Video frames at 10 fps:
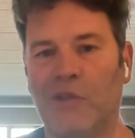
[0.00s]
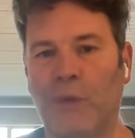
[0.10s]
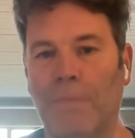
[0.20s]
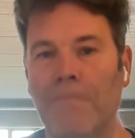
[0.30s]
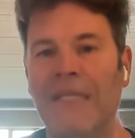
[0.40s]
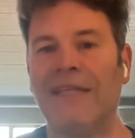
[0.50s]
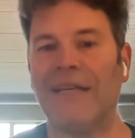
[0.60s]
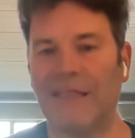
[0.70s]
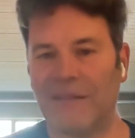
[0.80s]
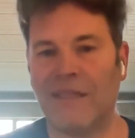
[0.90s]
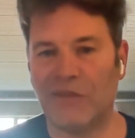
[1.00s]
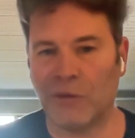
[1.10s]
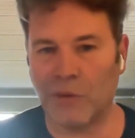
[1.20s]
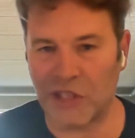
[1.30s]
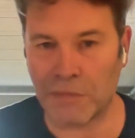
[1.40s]
We mitigate the
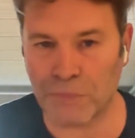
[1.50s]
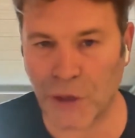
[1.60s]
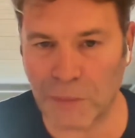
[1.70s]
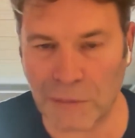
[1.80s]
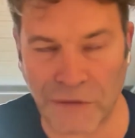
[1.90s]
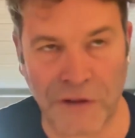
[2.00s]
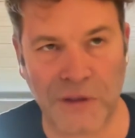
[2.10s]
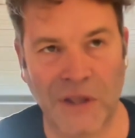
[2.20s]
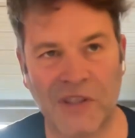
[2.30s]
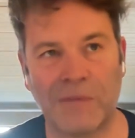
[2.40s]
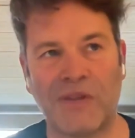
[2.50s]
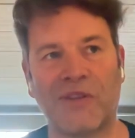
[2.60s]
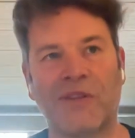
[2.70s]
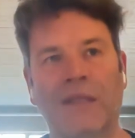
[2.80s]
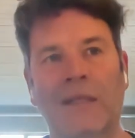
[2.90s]
integration problem of our customers,